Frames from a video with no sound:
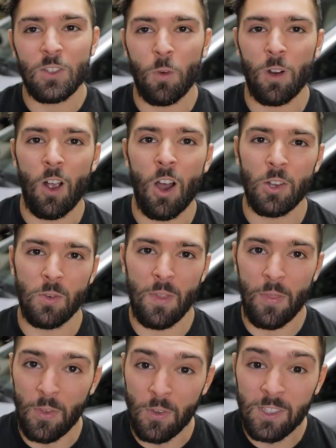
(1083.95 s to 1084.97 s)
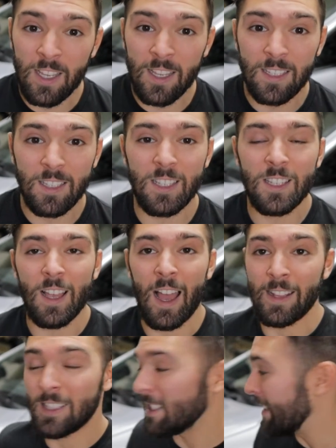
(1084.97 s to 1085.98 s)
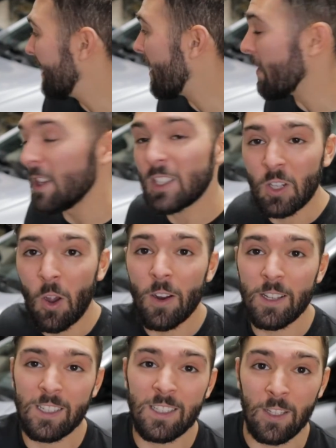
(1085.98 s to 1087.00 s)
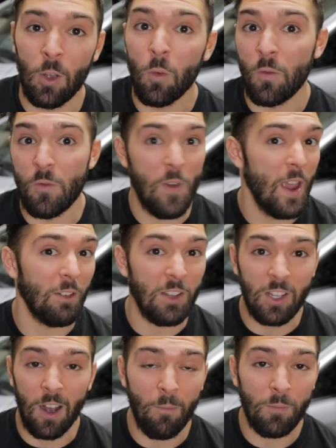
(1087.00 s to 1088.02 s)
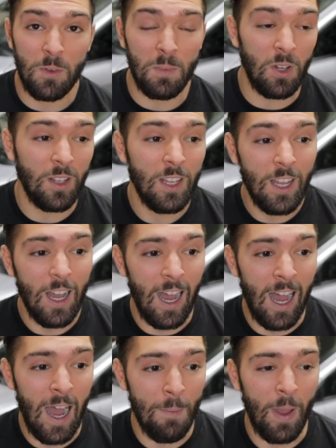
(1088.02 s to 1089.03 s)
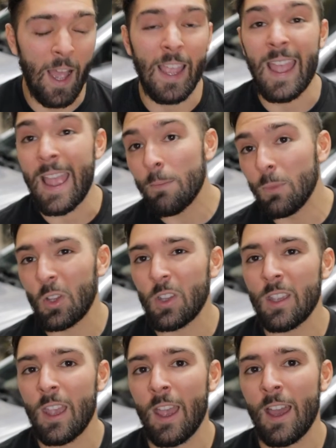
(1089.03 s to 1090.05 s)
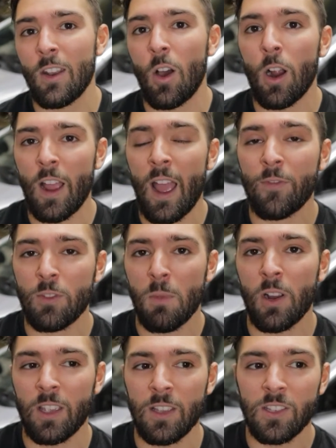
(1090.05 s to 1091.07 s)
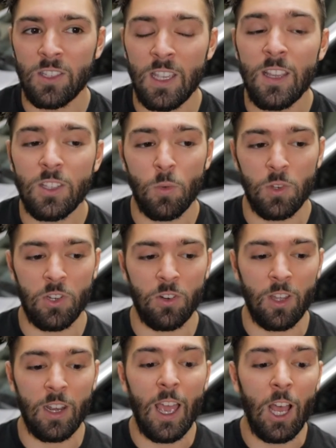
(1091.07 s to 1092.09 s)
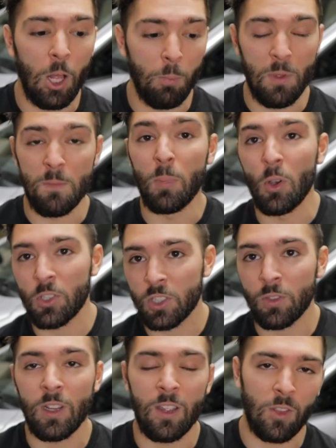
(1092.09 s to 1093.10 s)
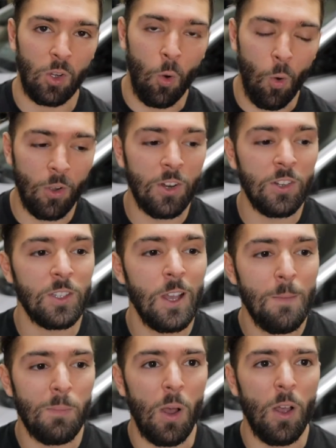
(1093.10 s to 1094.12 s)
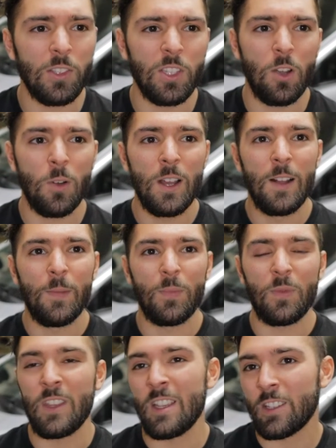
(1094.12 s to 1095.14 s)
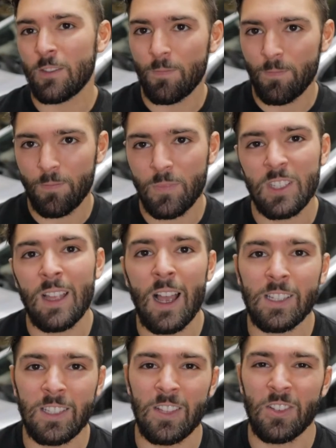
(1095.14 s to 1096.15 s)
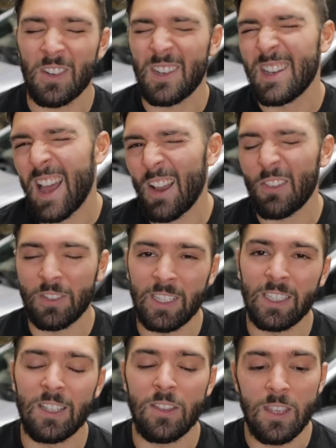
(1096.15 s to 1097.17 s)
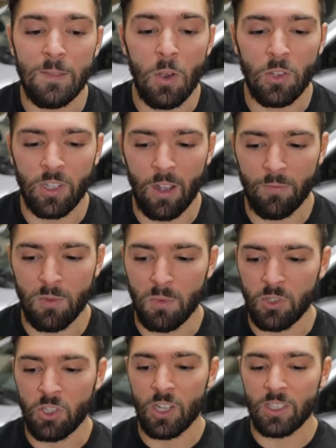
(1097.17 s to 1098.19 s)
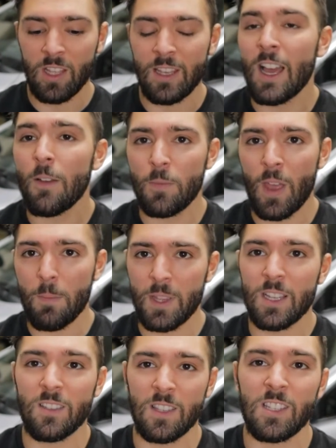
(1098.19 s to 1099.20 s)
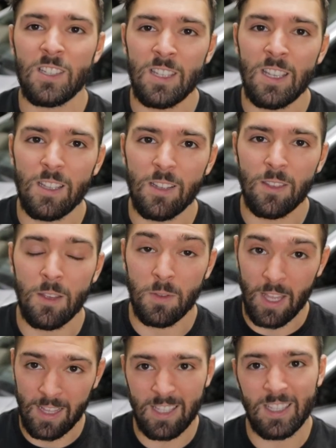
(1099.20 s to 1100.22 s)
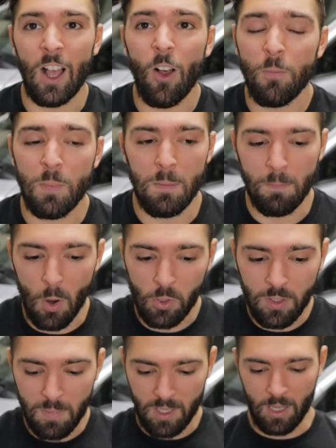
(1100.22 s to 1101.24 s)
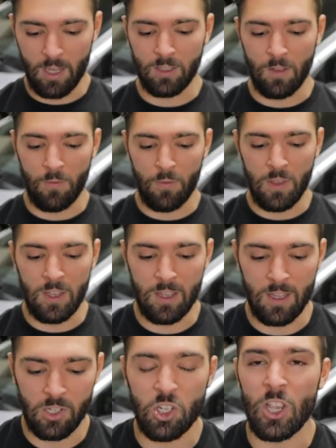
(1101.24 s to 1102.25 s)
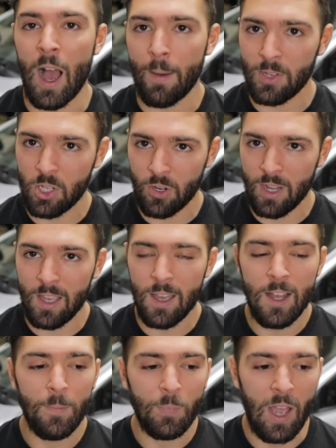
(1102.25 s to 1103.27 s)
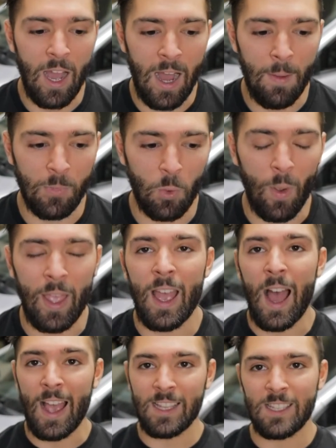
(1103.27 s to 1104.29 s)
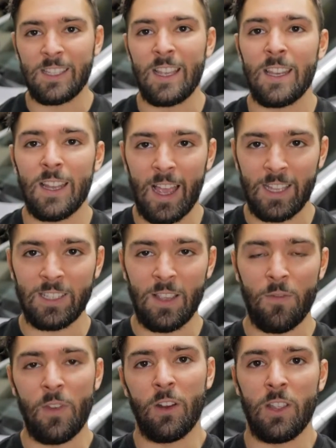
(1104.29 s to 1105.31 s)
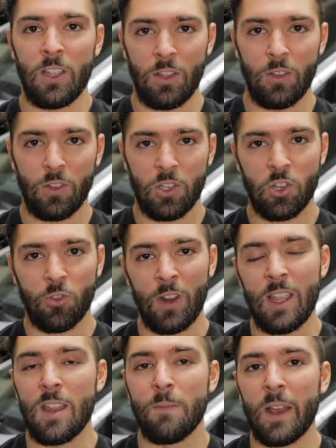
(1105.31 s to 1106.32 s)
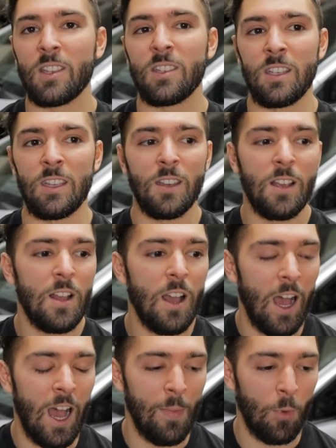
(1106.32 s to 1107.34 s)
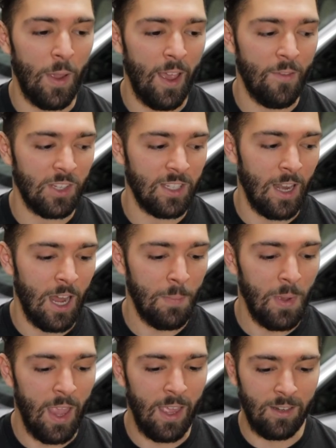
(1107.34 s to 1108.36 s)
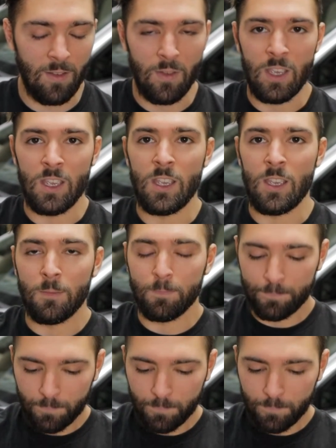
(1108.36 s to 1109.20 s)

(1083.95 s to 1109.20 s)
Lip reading: who are auto enthusiasts, I'd say that this car is still very comfortable. I am looking at our aftermarket seats, which are gonna help with bolstering in the corners, but also these stock seats are not really the most comfortable, just not because of the seat itself, but mostly because of the geometry. The way I sit very straight in my seat, the way I have it set up, and the